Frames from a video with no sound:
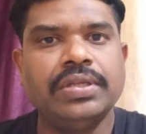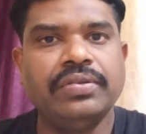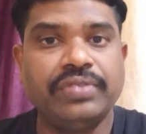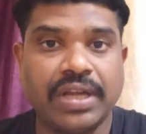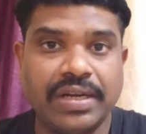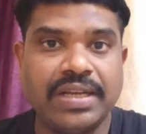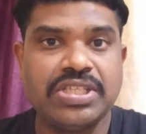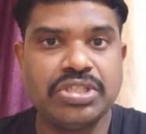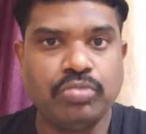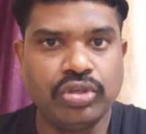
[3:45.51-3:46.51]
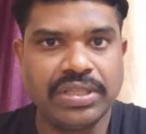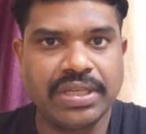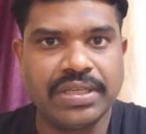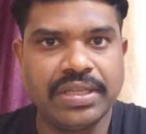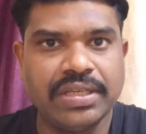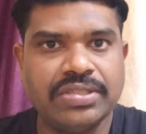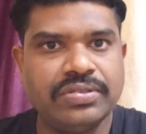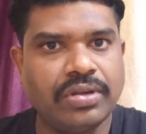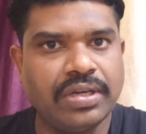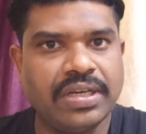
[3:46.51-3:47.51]
If the contraction is more than 30 degrees, we
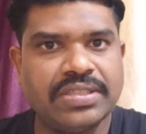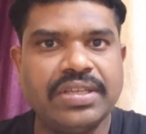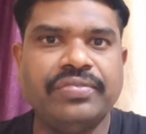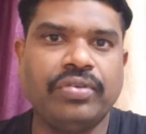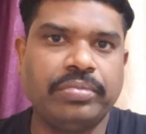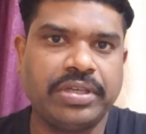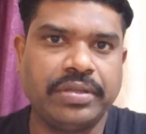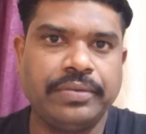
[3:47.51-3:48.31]
call it as a deformity.